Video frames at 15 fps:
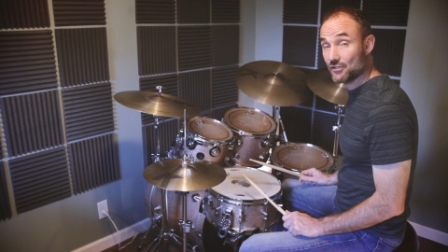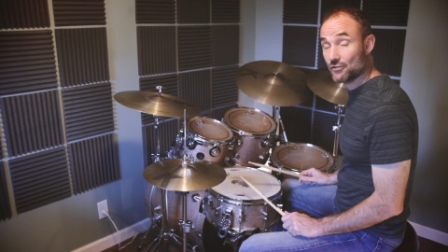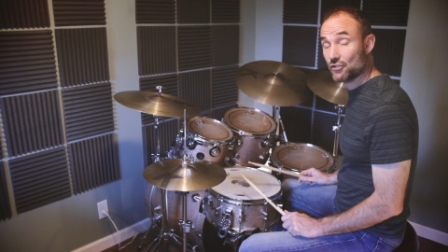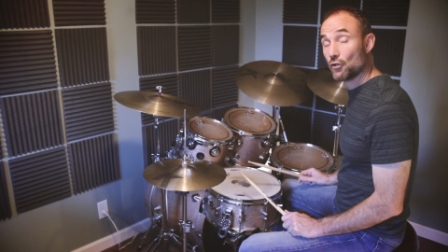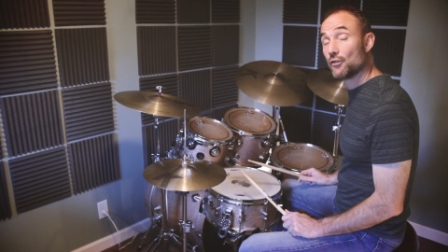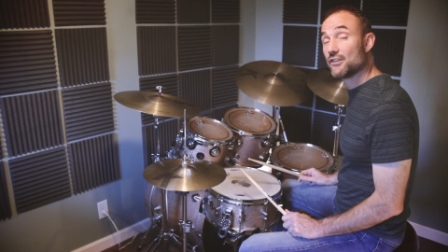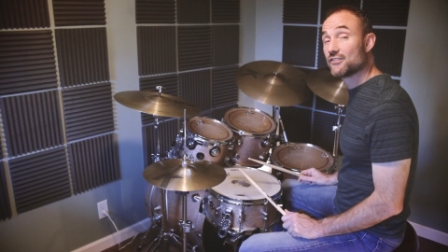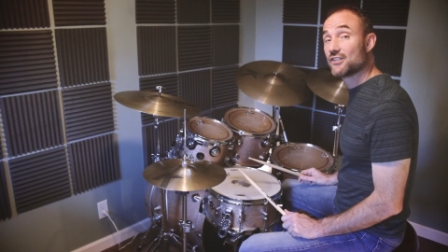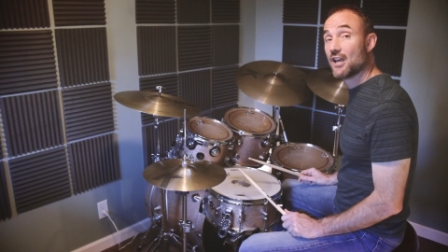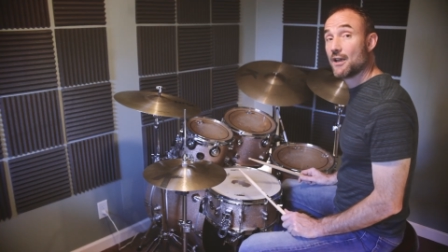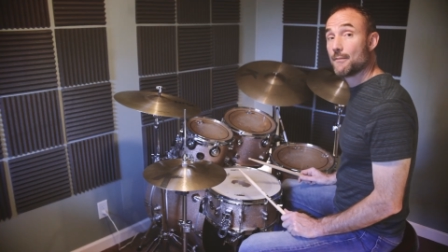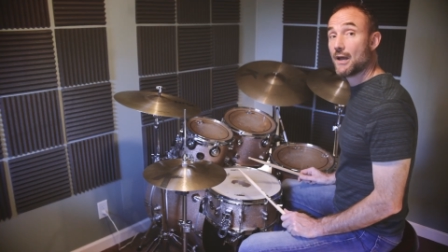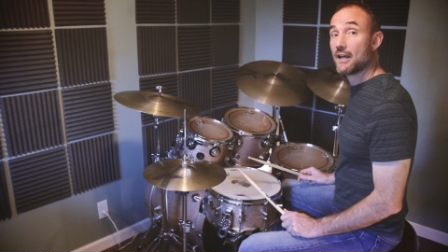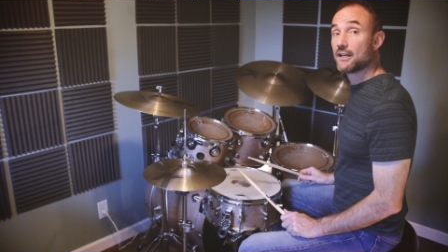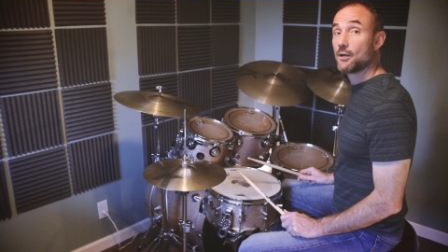So this
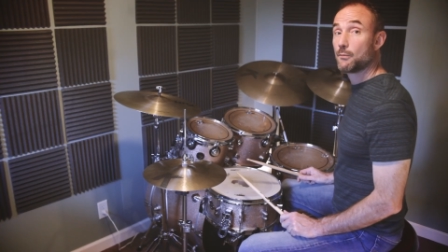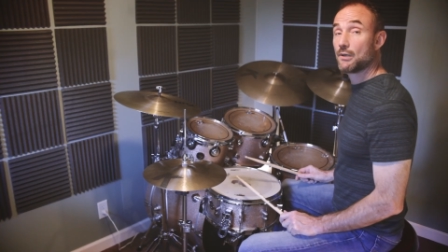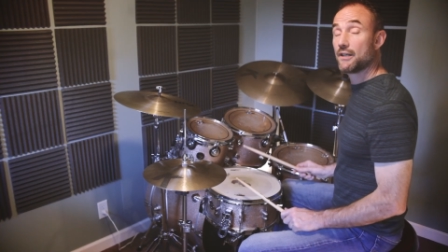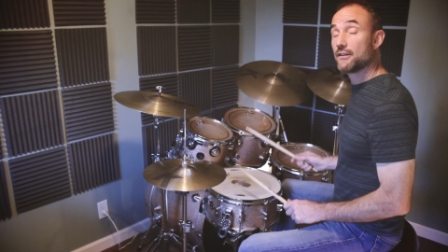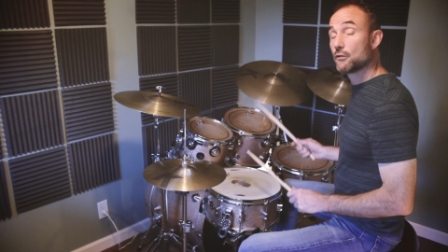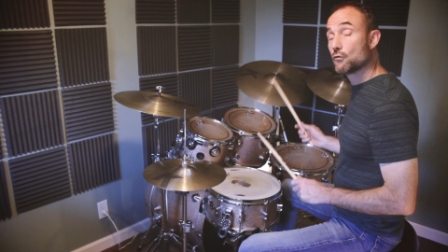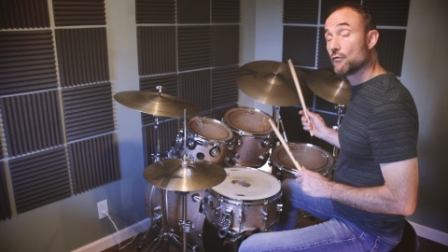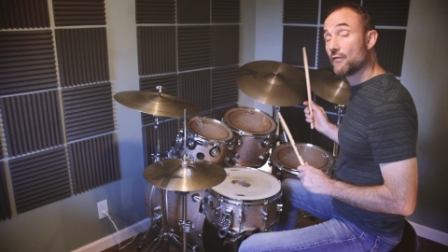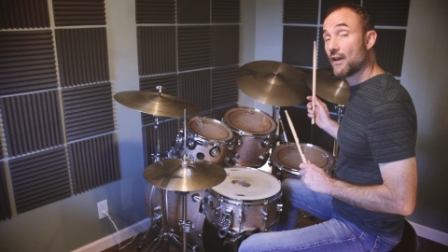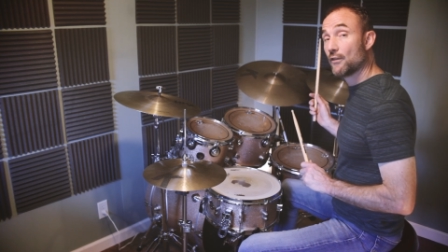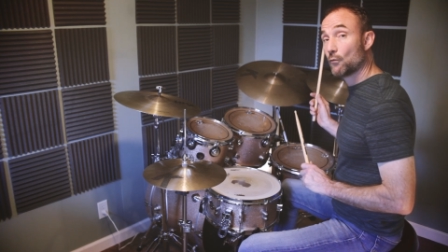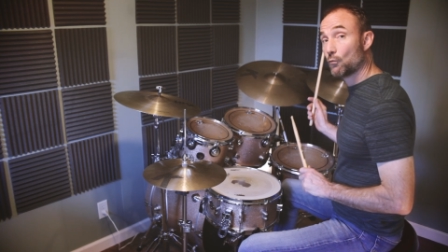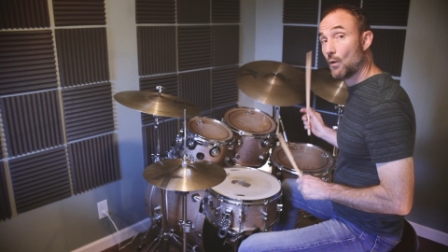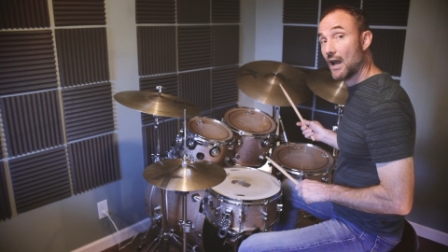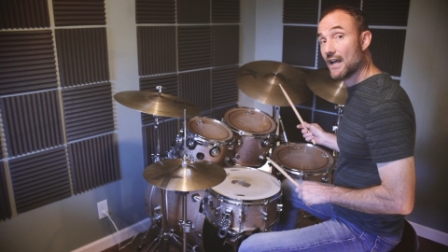time I'm going to play the groove on
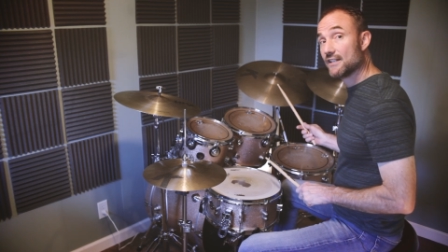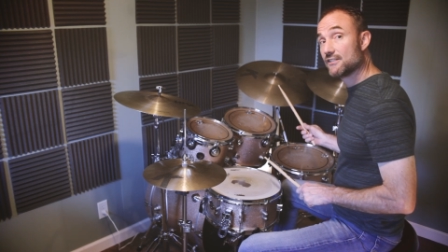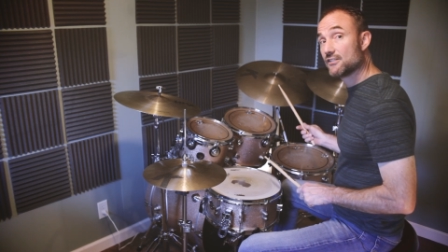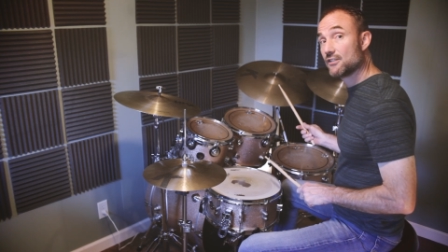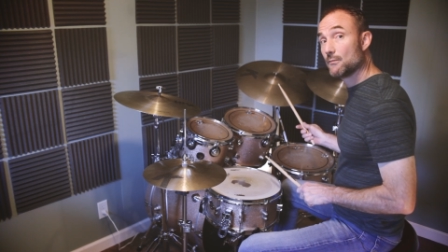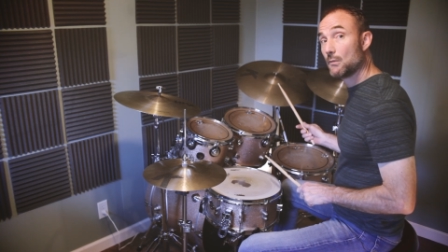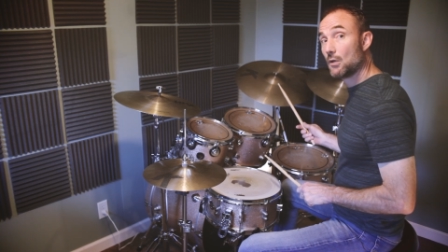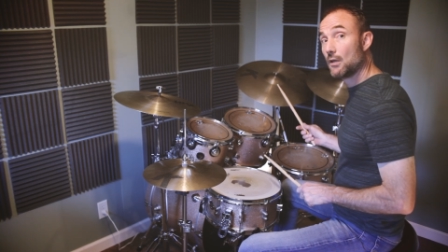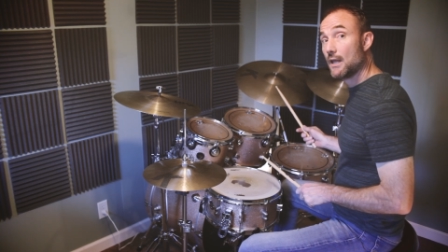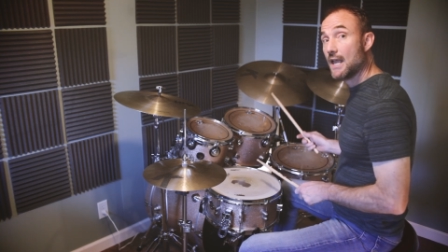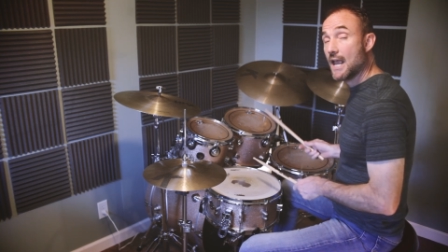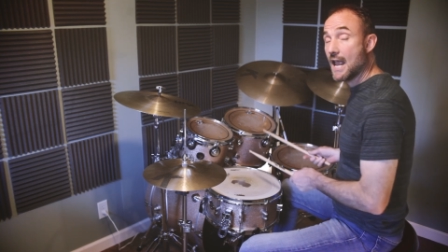the ride cymbal